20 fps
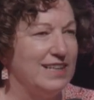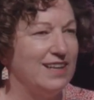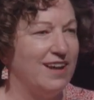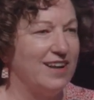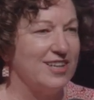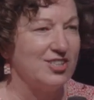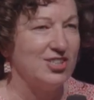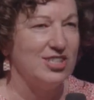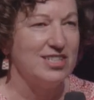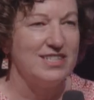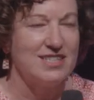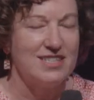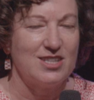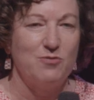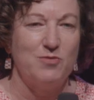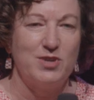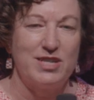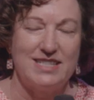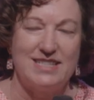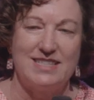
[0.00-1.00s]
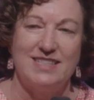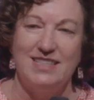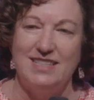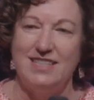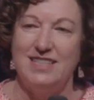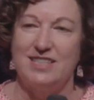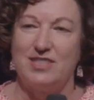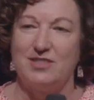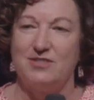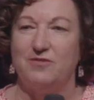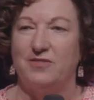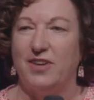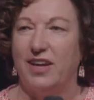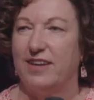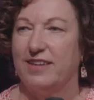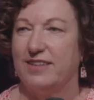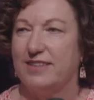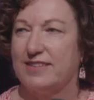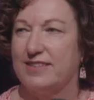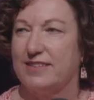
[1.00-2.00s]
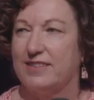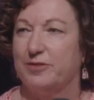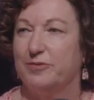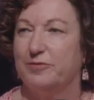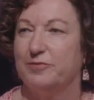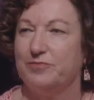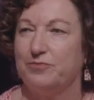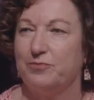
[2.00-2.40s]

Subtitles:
like Jesus. I want to see his face.